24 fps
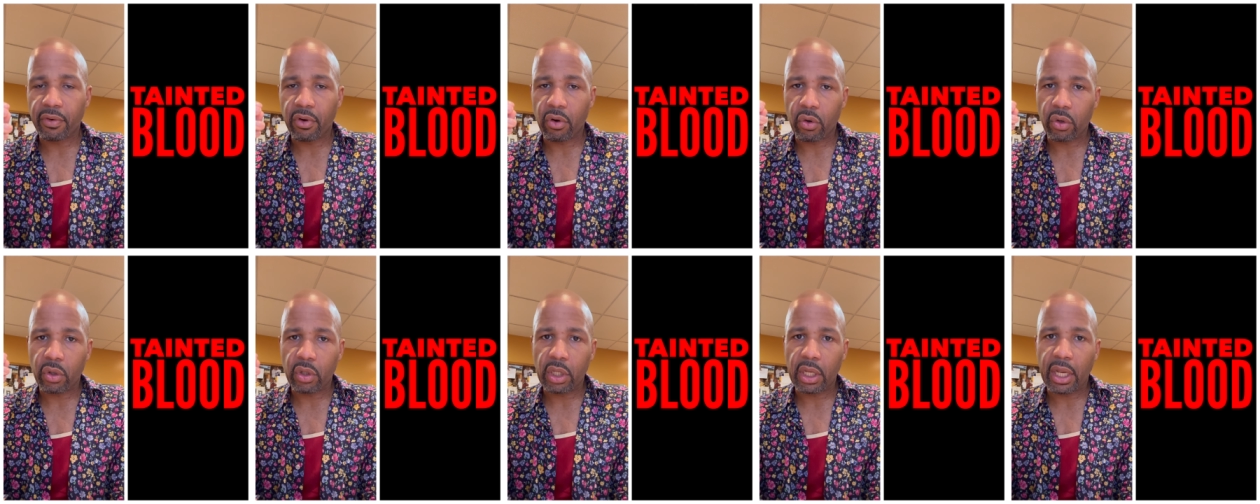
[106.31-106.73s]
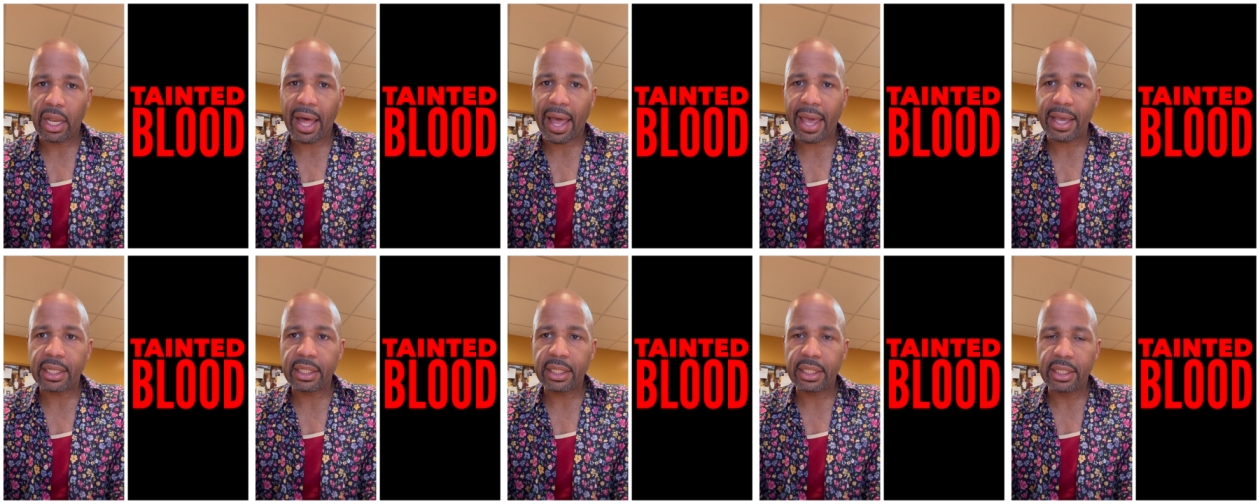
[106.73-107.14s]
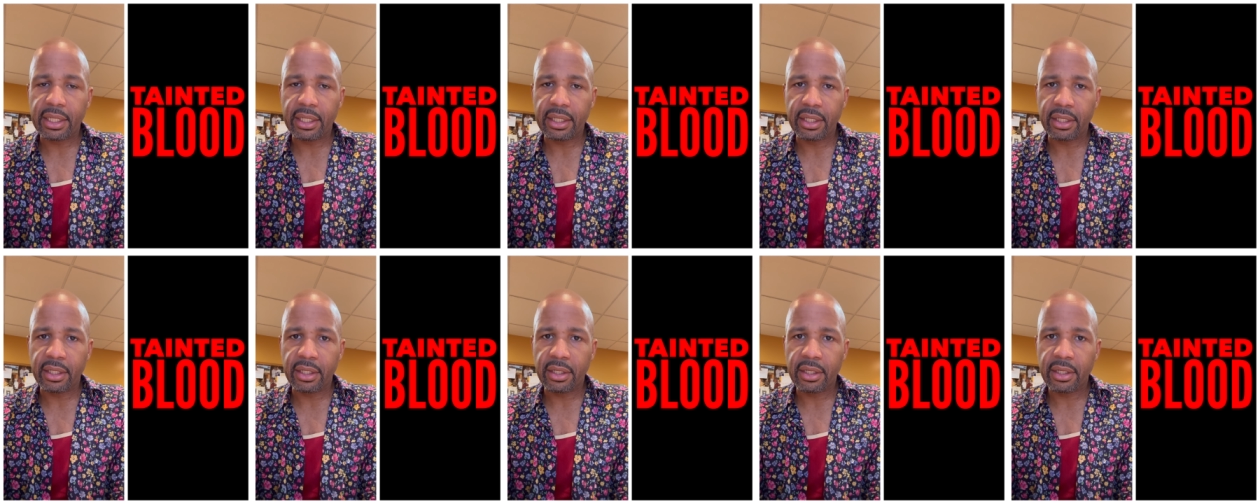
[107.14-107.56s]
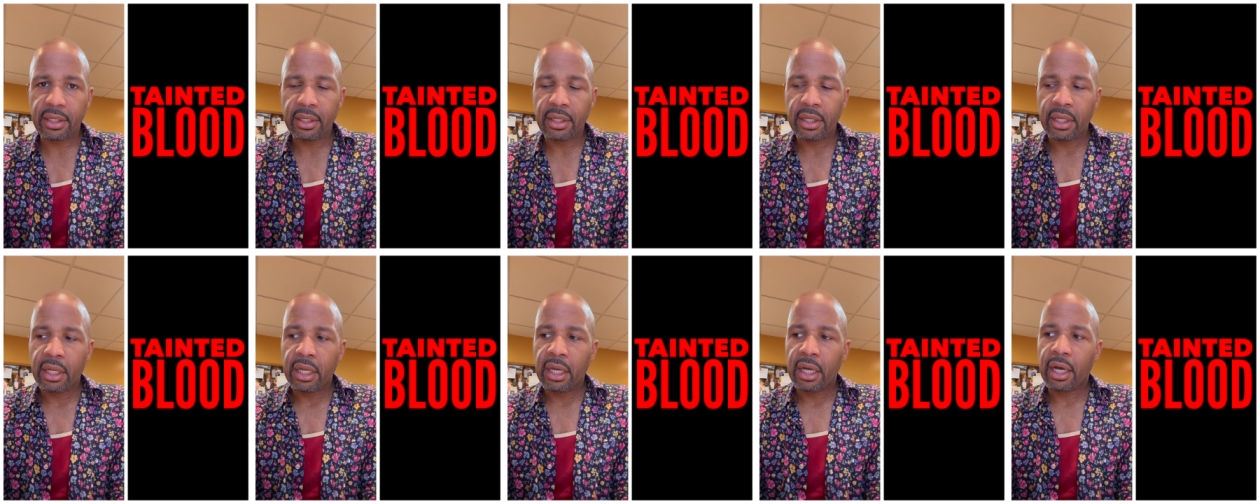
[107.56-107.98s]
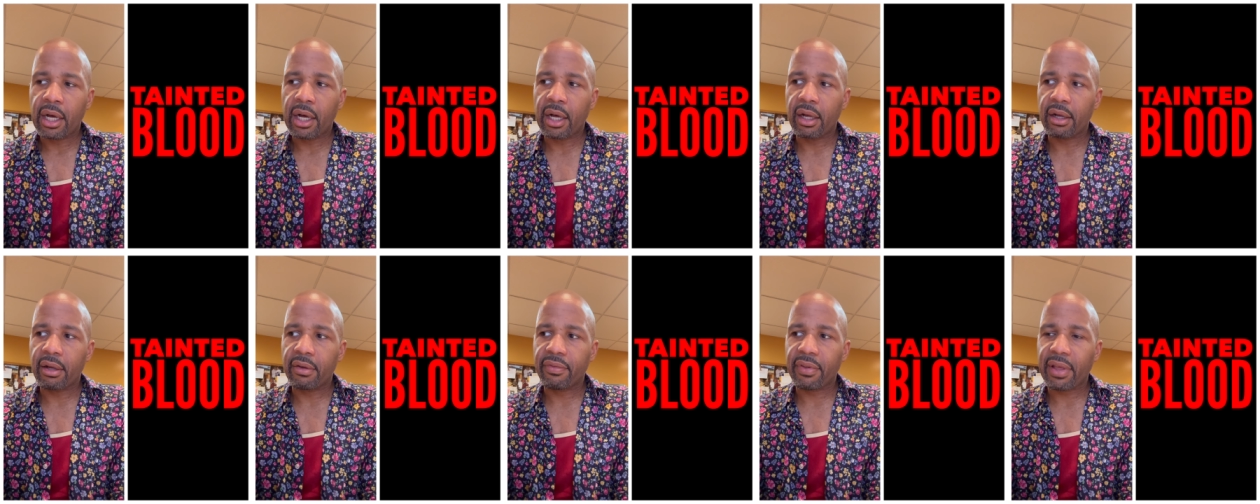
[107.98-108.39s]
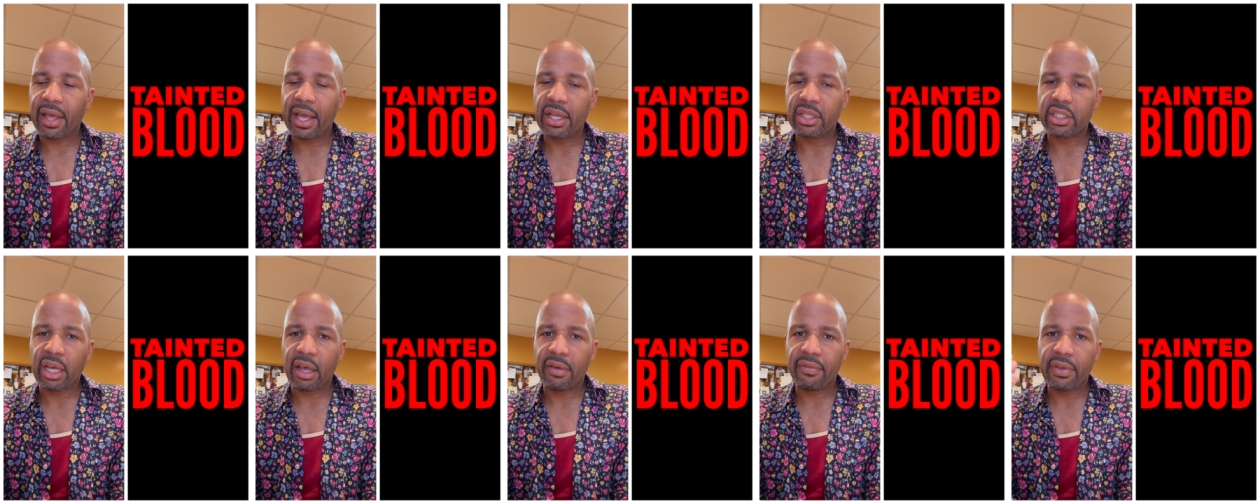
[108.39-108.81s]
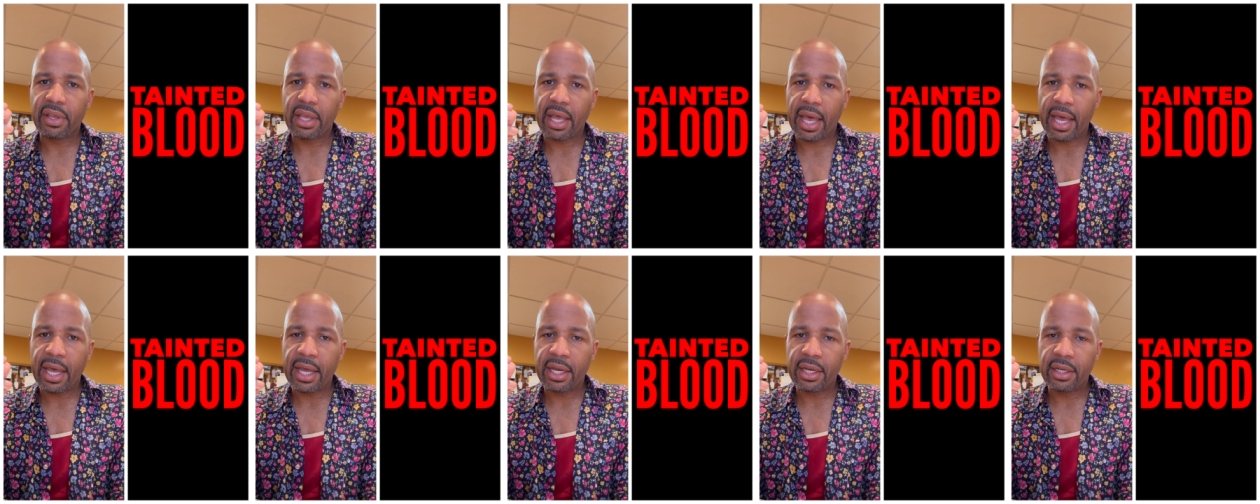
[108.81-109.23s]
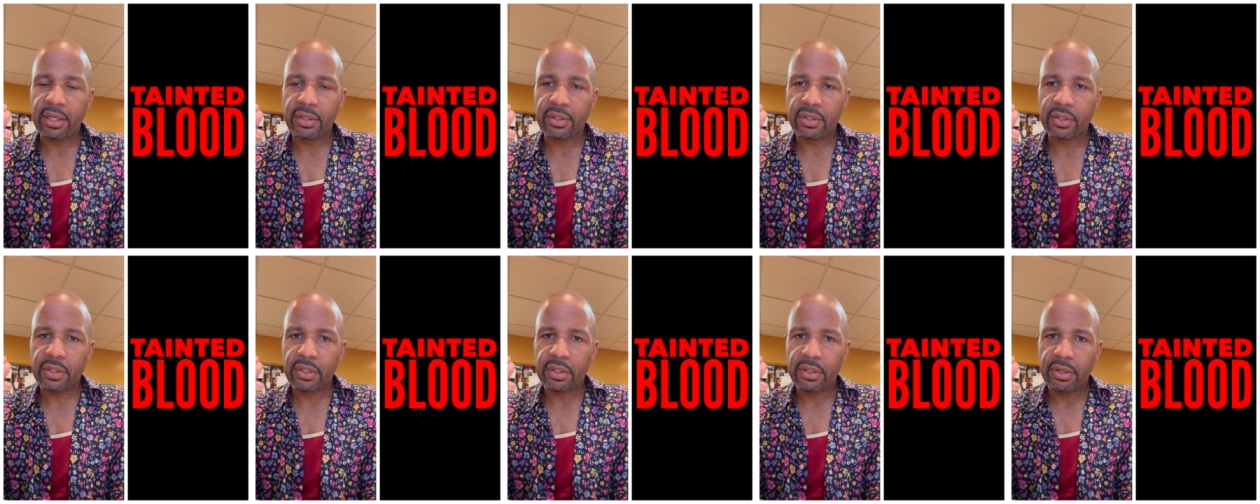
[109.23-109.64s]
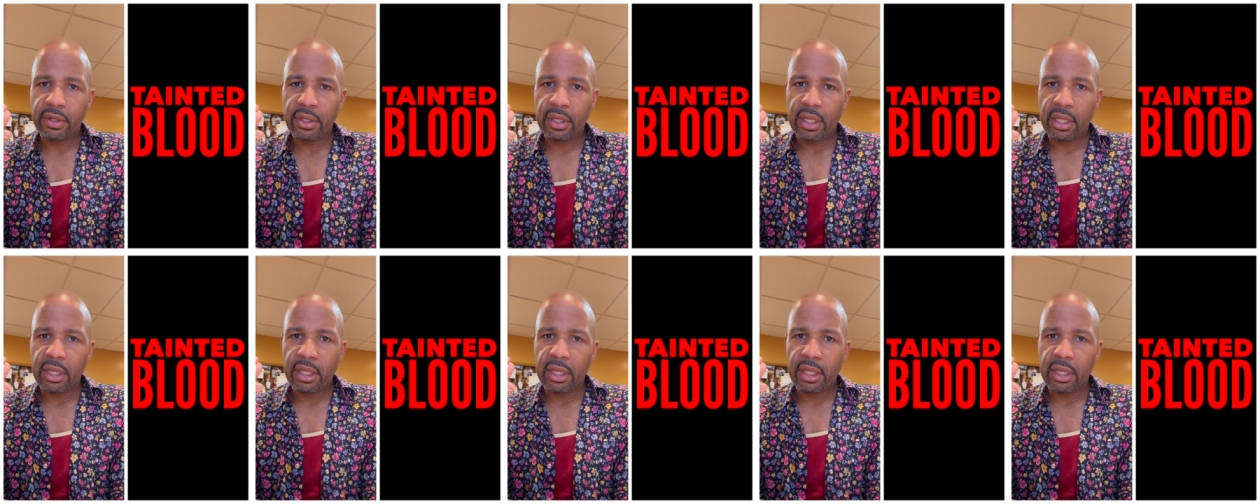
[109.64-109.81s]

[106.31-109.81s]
or likelihood of HIV AIDS,